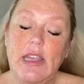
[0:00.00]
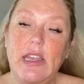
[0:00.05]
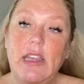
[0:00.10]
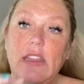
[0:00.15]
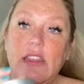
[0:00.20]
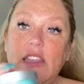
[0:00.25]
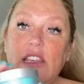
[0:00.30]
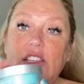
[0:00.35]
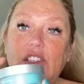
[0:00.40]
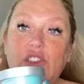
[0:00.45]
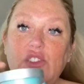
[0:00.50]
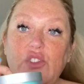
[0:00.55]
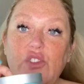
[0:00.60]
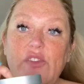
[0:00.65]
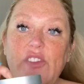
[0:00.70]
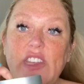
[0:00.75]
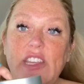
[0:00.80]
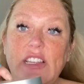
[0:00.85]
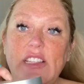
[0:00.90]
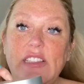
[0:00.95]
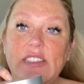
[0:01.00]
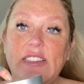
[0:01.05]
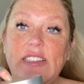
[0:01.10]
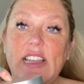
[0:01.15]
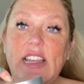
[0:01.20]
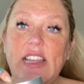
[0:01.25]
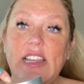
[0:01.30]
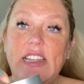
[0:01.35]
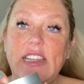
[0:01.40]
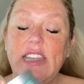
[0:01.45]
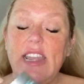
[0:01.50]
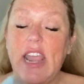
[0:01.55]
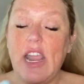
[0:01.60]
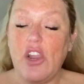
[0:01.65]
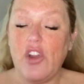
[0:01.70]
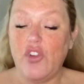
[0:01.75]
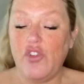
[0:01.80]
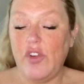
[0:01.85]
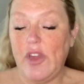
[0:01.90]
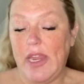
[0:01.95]
the Exuviance
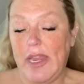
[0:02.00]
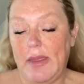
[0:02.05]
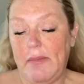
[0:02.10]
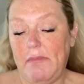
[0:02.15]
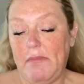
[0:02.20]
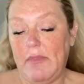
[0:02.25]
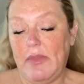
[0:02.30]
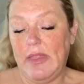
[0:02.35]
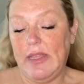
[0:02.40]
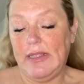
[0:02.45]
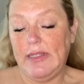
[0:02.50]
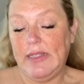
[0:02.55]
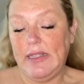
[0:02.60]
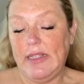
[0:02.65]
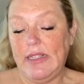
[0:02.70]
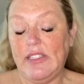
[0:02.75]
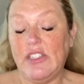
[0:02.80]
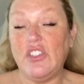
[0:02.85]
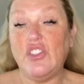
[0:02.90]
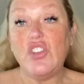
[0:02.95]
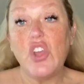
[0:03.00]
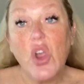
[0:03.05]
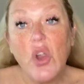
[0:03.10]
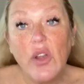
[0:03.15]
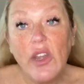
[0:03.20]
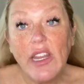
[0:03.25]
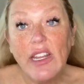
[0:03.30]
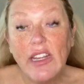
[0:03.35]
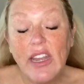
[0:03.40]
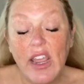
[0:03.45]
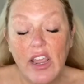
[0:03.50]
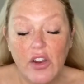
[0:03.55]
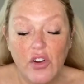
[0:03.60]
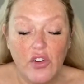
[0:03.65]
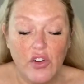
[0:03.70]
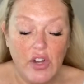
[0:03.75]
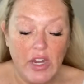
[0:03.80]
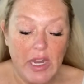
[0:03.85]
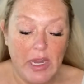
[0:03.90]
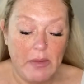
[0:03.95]
neck cream. This is a toning neck
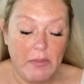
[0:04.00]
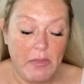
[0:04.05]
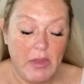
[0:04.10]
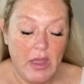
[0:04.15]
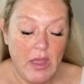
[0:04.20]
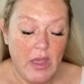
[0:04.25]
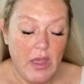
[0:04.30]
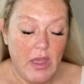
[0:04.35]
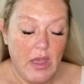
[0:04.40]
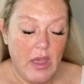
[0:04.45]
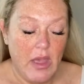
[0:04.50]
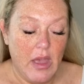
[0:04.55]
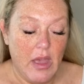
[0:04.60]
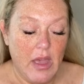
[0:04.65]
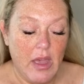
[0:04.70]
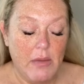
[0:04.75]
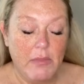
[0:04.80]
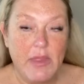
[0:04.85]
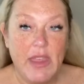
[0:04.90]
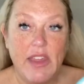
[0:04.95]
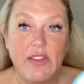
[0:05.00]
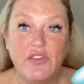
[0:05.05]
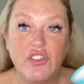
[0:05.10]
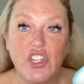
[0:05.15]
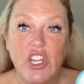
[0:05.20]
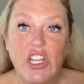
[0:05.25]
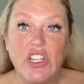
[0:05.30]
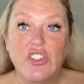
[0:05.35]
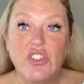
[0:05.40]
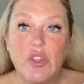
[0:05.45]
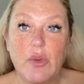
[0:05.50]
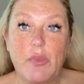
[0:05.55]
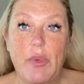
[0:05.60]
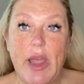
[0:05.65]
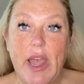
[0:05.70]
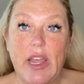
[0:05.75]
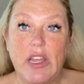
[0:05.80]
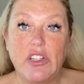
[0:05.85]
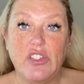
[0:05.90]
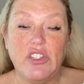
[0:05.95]
cream. They have changed their
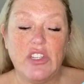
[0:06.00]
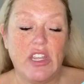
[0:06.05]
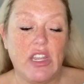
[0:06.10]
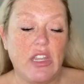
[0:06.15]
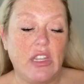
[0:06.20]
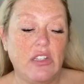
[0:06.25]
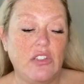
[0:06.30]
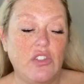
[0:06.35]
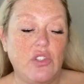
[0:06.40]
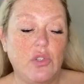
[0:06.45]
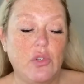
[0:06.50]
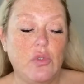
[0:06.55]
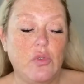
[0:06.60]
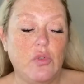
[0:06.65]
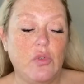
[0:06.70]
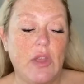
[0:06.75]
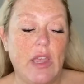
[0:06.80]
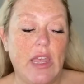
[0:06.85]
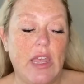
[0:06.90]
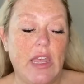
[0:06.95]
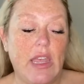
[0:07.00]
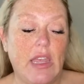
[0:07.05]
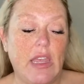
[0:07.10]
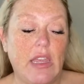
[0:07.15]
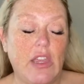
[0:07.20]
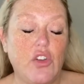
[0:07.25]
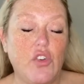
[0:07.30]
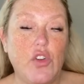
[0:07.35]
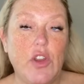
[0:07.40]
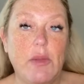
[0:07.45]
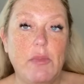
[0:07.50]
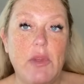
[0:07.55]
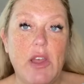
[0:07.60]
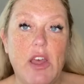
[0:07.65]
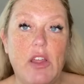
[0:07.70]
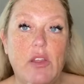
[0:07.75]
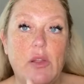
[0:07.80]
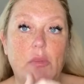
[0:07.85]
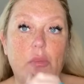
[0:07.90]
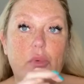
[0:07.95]
packaging to a cream
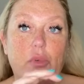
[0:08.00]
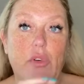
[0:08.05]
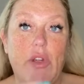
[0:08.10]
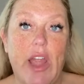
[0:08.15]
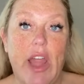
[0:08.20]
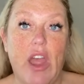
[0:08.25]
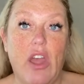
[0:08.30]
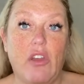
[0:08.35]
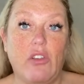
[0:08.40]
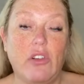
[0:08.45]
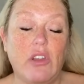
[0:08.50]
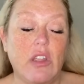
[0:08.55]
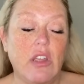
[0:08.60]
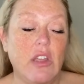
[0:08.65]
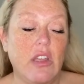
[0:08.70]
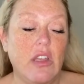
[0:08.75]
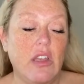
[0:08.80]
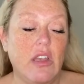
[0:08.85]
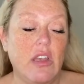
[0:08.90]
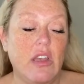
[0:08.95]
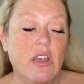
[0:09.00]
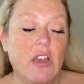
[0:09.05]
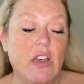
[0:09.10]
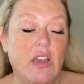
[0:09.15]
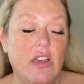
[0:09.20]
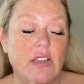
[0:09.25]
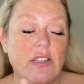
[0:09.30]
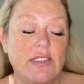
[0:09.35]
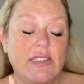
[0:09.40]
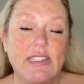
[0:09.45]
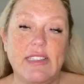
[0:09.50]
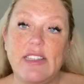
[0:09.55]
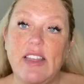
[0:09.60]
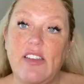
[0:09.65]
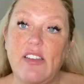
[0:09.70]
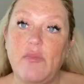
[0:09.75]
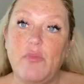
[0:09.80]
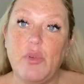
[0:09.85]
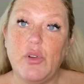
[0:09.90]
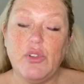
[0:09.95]
color brown since I
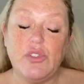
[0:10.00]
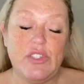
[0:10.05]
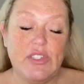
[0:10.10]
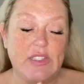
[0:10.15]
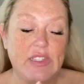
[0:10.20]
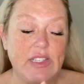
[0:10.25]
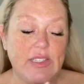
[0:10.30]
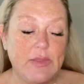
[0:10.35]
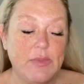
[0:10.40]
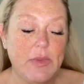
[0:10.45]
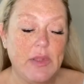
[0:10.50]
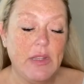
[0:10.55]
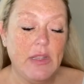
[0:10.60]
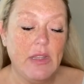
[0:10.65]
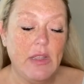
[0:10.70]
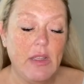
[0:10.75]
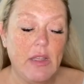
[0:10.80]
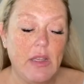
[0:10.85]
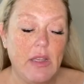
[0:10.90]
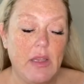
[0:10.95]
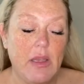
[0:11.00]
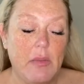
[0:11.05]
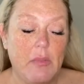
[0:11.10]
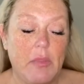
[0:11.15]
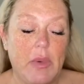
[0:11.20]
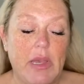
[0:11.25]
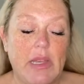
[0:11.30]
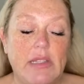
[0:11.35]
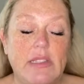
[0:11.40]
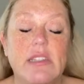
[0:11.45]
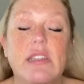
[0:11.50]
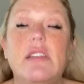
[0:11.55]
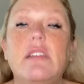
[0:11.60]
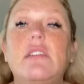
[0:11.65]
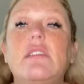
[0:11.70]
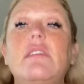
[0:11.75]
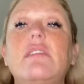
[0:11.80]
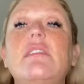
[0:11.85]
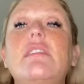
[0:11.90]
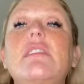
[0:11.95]
have purchased this one, but
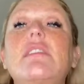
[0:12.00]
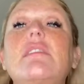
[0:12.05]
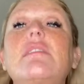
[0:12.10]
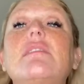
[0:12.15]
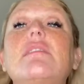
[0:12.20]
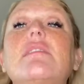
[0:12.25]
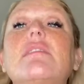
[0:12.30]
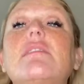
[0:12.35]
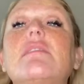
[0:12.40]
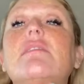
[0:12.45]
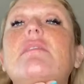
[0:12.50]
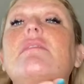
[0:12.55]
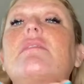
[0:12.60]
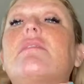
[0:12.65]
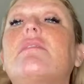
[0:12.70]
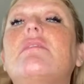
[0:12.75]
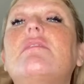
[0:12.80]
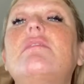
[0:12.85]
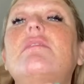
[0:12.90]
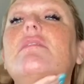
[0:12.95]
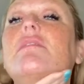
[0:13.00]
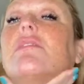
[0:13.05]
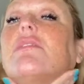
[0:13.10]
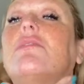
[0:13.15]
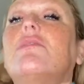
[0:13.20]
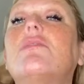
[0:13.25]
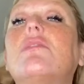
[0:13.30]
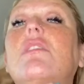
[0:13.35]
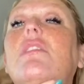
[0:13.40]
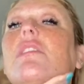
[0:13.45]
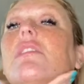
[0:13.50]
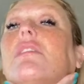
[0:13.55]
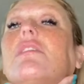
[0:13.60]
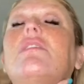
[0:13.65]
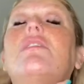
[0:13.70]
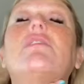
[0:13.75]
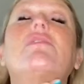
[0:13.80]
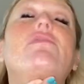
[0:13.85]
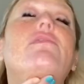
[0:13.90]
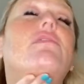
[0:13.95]
this goes
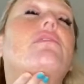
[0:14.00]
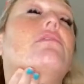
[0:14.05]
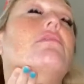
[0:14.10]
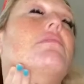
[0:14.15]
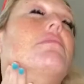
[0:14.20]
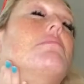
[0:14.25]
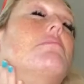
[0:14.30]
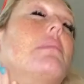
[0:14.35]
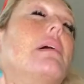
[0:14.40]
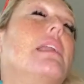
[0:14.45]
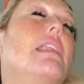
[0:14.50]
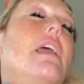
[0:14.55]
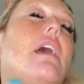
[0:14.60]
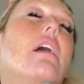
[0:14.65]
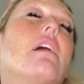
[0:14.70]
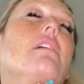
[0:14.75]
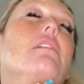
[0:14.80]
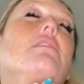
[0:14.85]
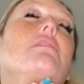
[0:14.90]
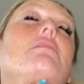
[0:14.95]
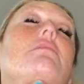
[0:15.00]
all over my neck.